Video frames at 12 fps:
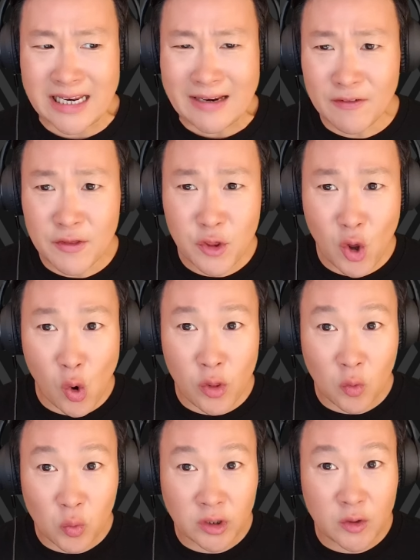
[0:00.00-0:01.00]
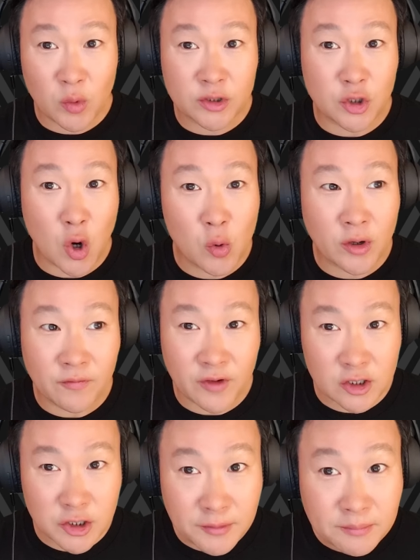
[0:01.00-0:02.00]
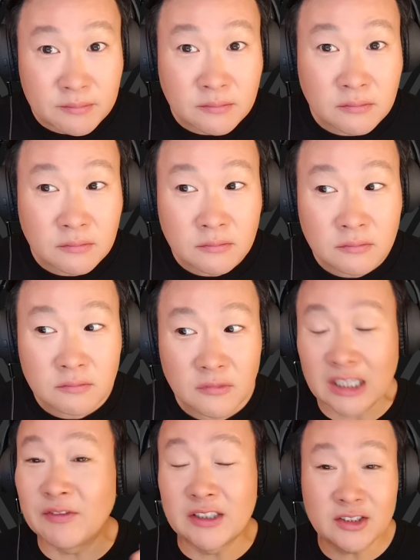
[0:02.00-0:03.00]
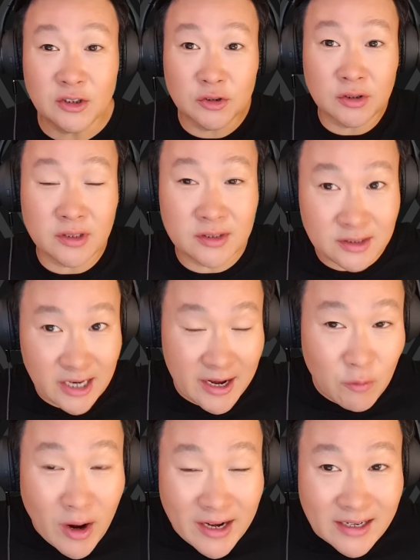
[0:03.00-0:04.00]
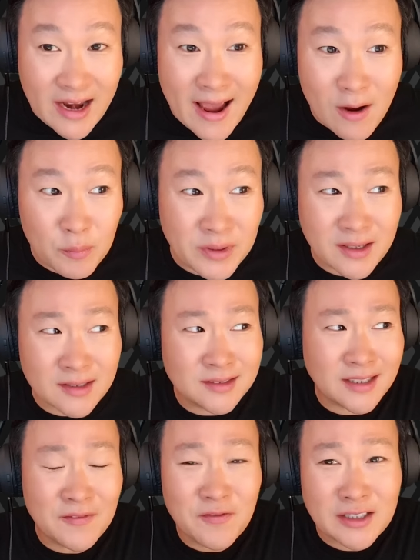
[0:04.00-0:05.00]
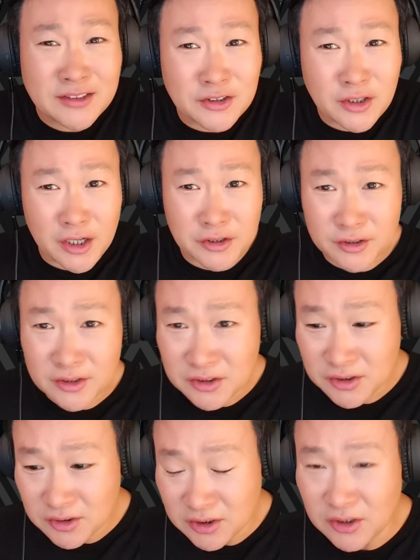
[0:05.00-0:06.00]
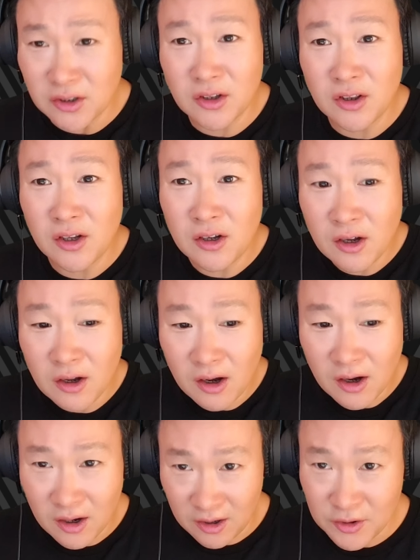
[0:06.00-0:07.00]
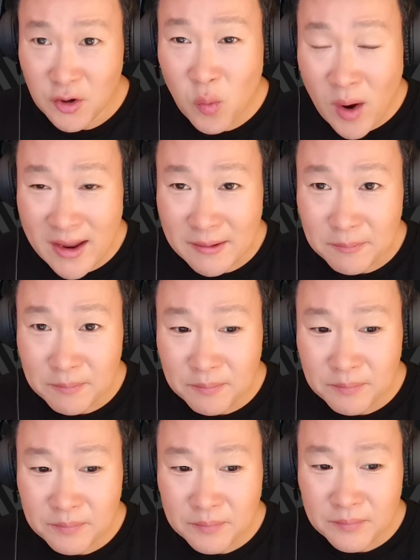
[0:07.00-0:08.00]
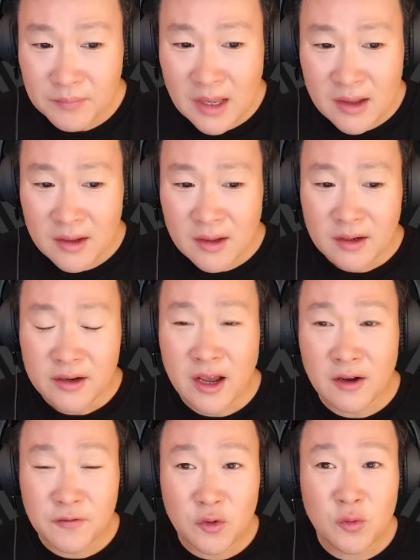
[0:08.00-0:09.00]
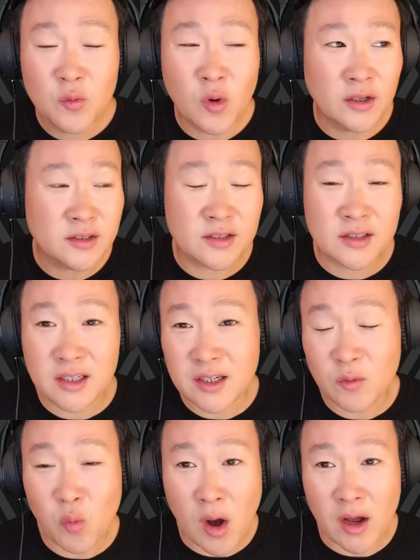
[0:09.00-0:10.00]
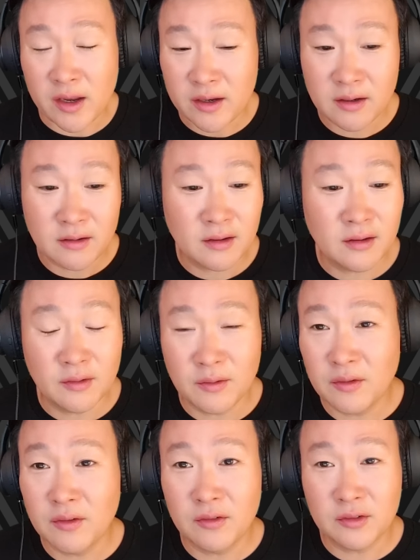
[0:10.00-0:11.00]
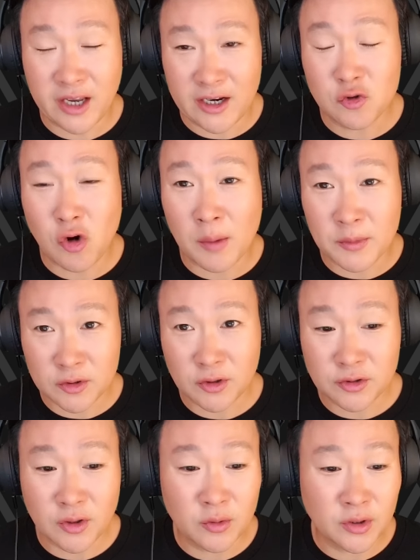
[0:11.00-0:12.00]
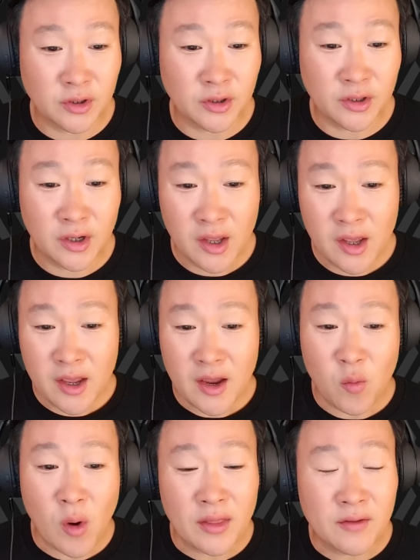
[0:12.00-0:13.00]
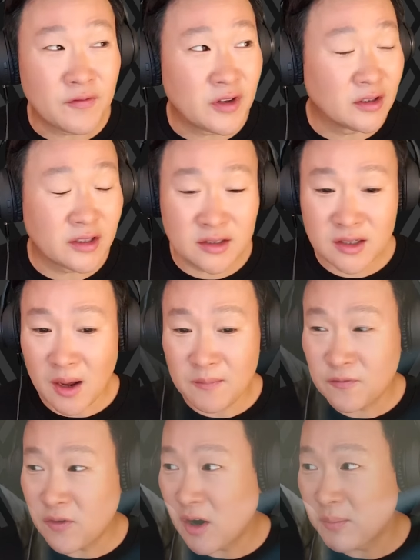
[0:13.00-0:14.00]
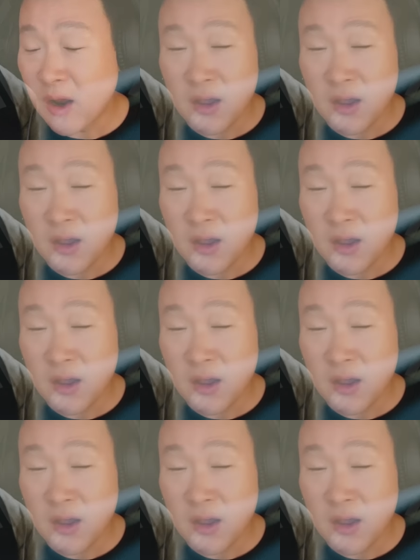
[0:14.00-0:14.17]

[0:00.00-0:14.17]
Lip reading: even though there really was no conviction, even still to this day right now, because the investigation is still underway. Now, if you want to see why K-dramas are so good and why the villains come from